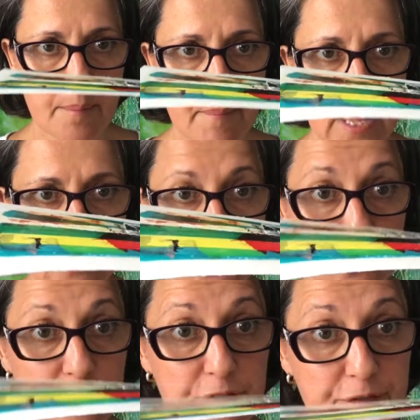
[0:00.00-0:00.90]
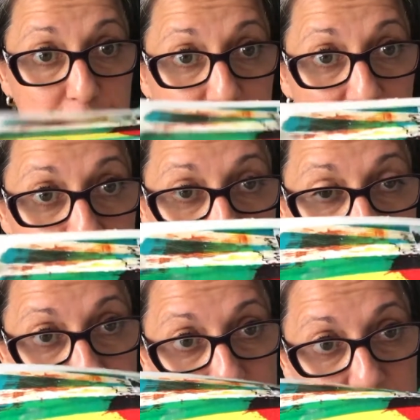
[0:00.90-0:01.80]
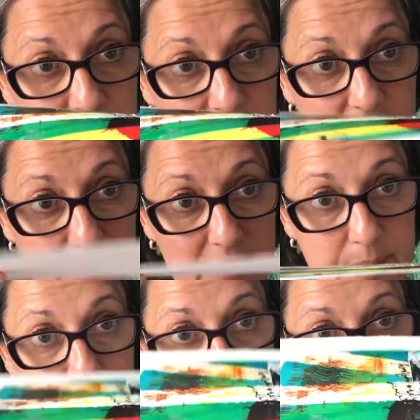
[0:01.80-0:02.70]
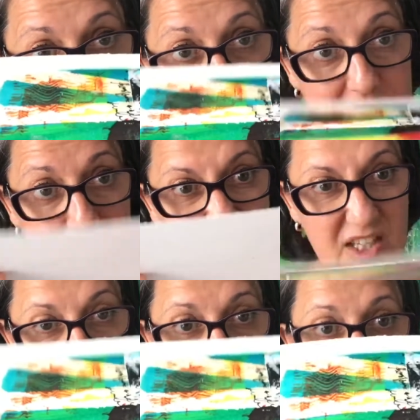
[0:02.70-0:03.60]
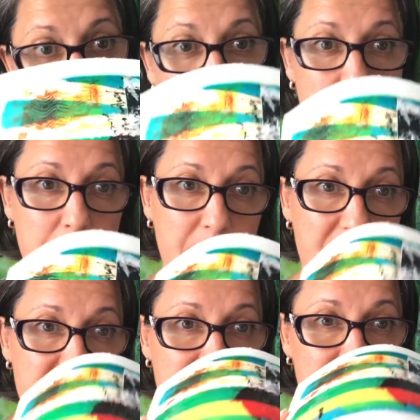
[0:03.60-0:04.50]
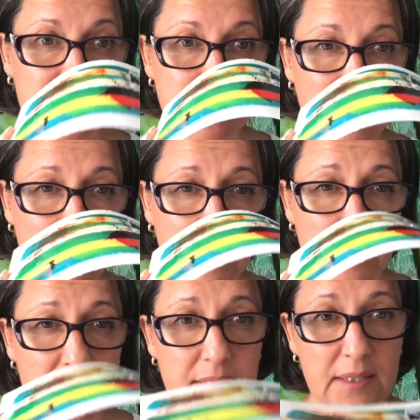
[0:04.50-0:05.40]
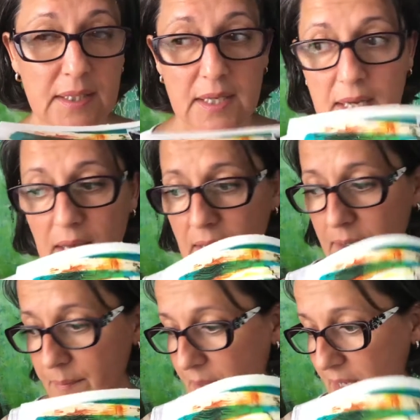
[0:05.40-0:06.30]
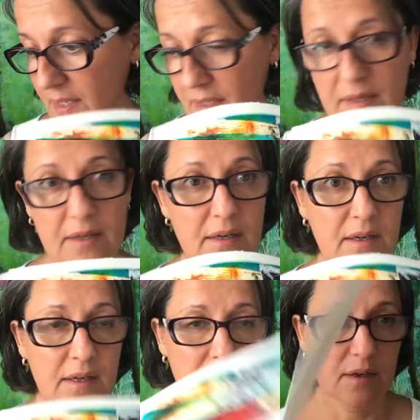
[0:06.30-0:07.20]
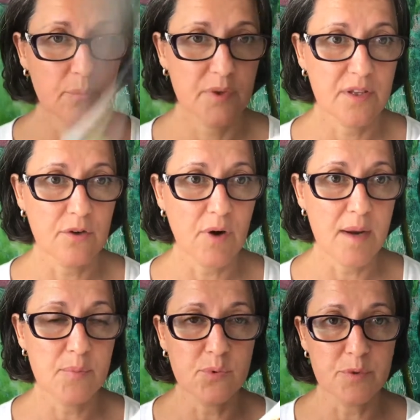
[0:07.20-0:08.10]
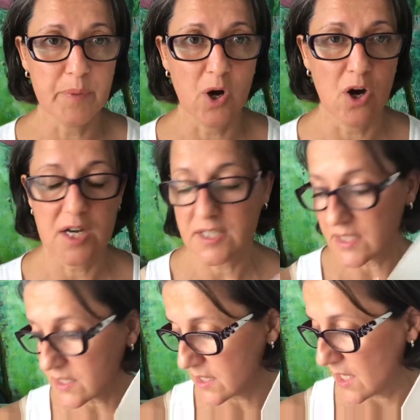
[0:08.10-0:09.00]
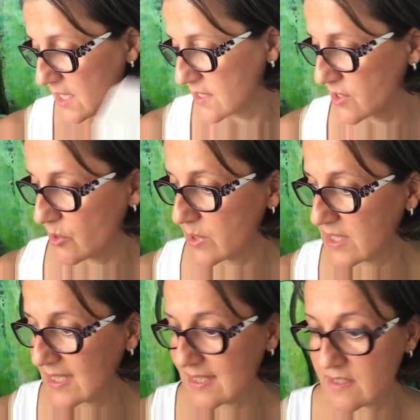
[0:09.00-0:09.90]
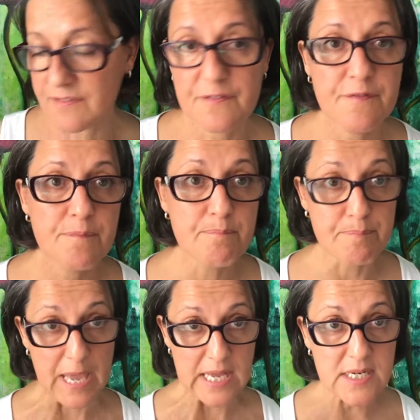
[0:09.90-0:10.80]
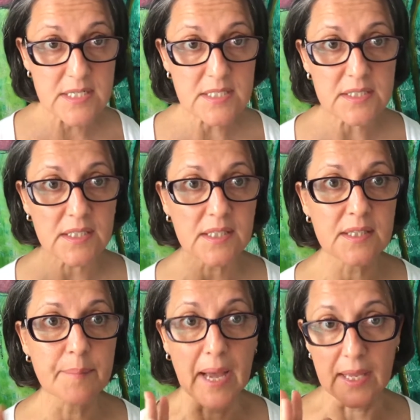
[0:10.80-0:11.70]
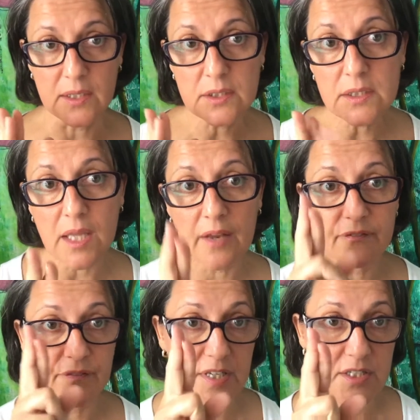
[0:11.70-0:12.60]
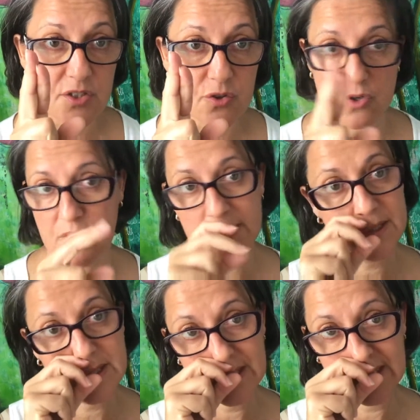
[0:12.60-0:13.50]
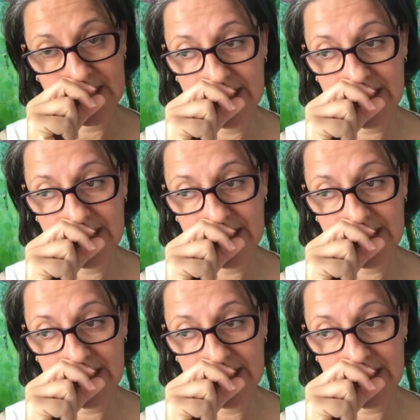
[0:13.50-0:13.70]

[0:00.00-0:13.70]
mailed to you flat in plastic, like tissue paper plastic bag, and in with a grey board behind it, so it doesn't bend in the mail. And fingers crossed,